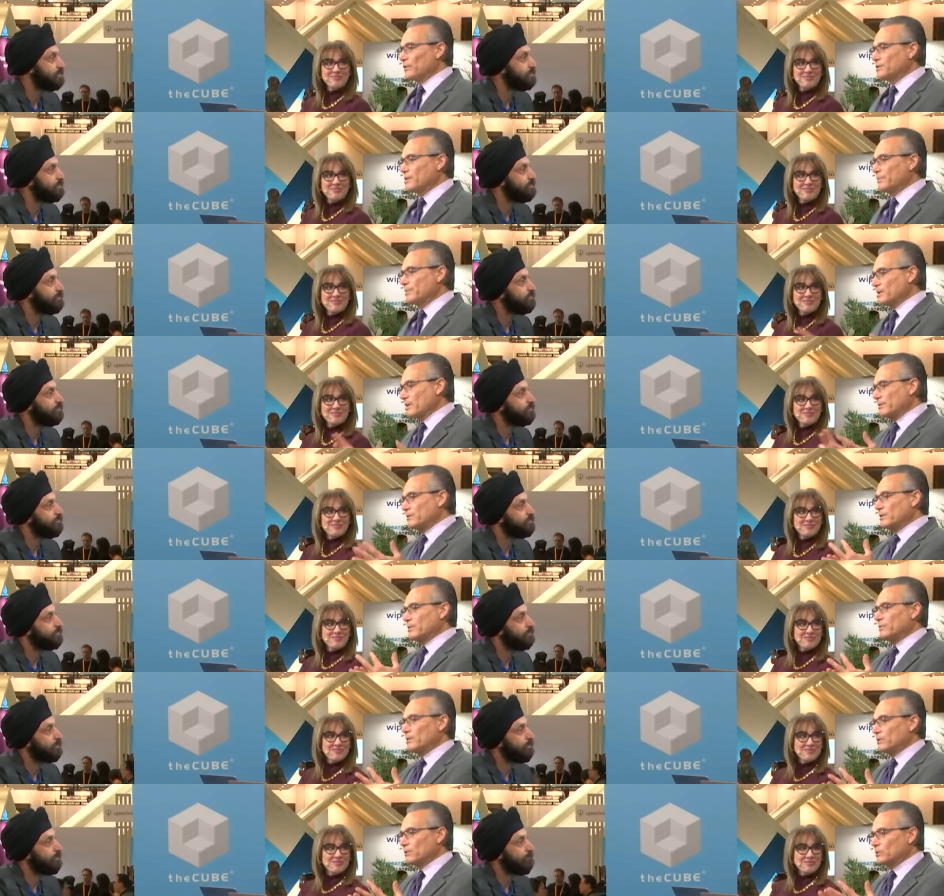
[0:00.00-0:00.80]
Speaker 1: sip. He said,
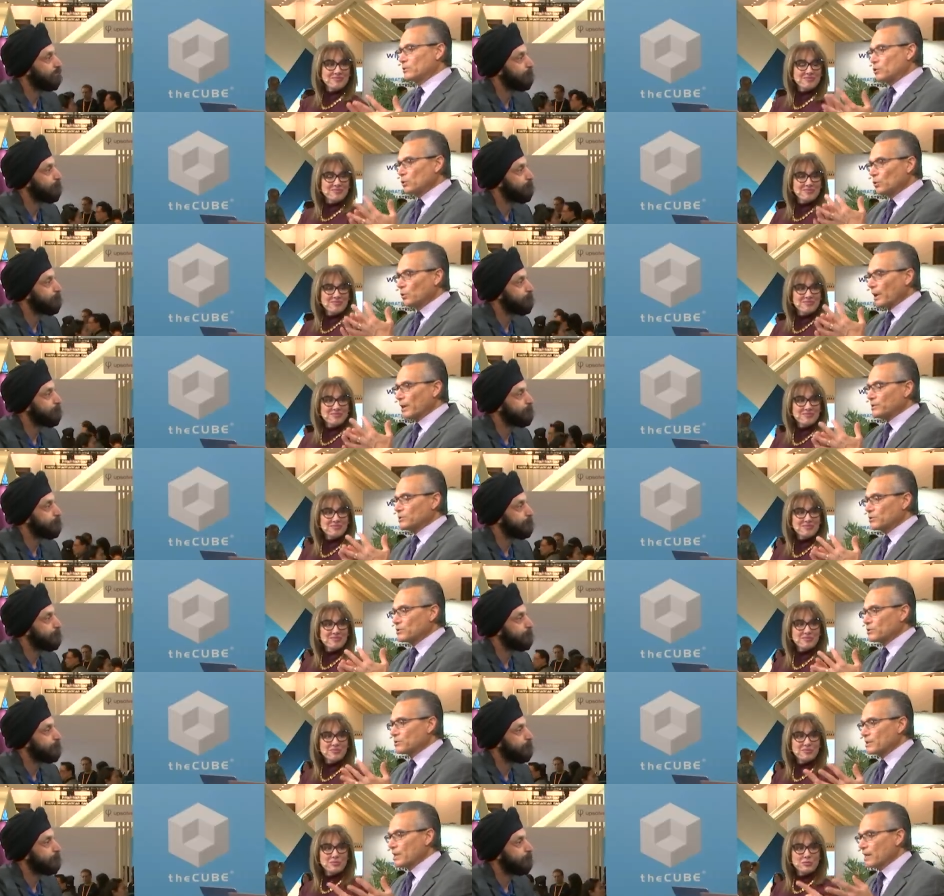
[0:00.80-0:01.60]
two
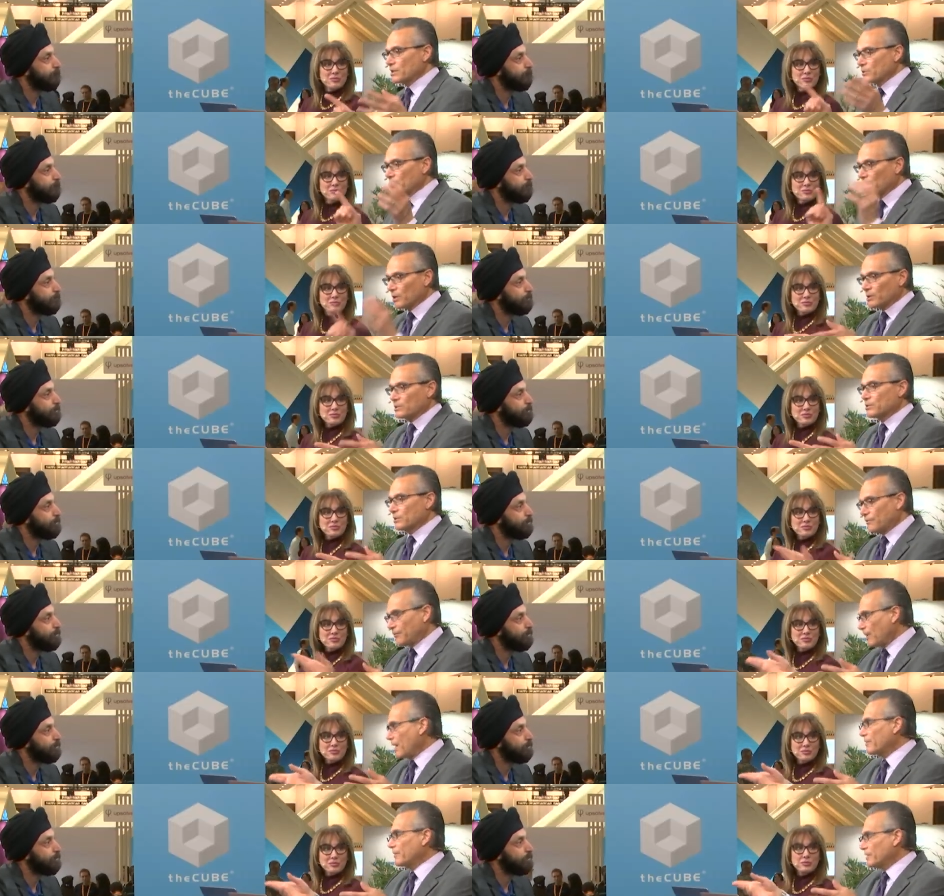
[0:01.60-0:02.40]
questions you should ask, what is your
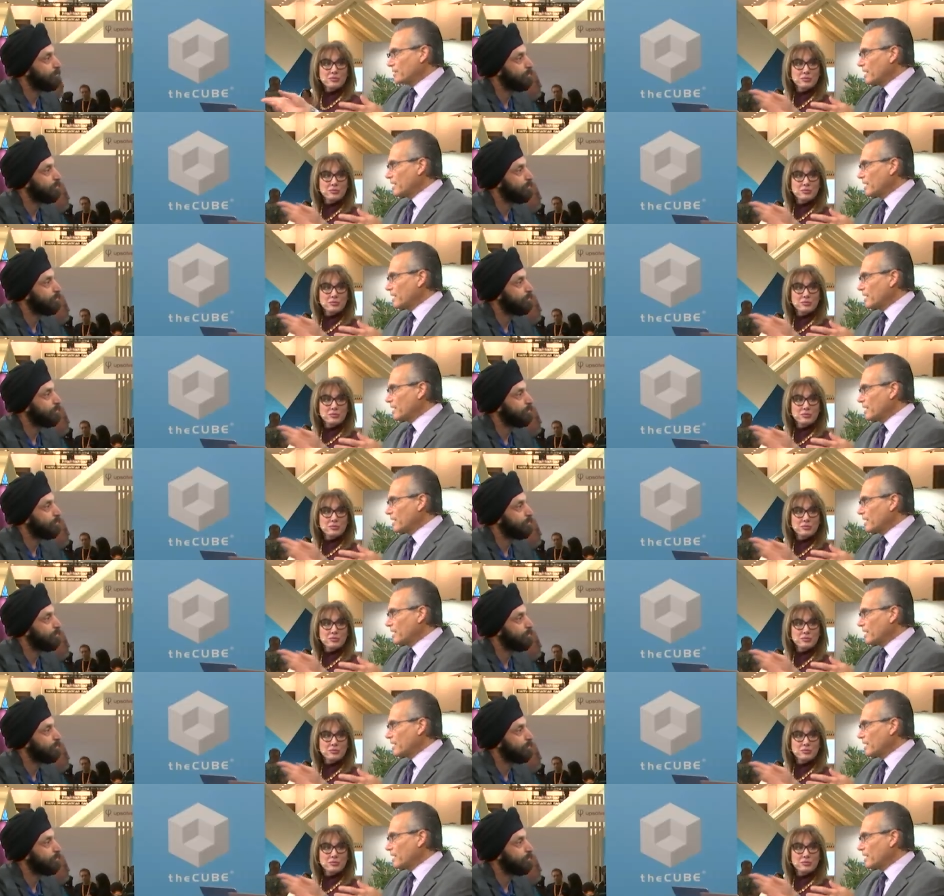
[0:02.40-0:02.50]
favorite